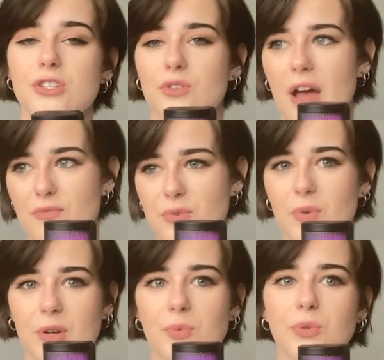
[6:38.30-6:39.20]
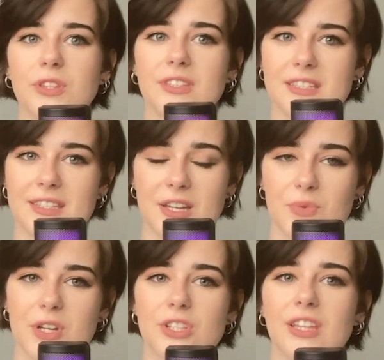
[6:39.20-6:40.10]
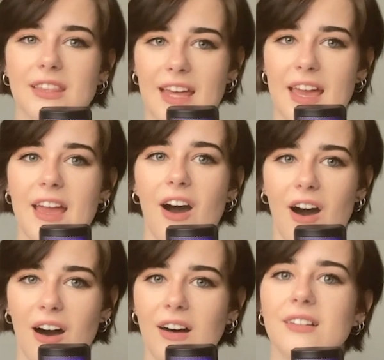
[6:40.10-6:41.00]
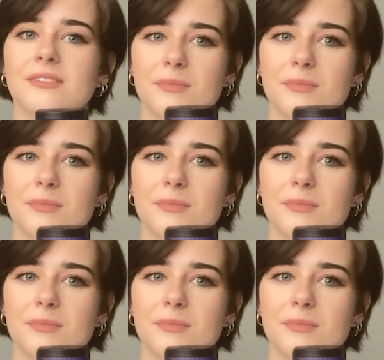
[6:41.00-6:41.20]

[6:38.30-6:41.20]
So everyone would distinguish that they are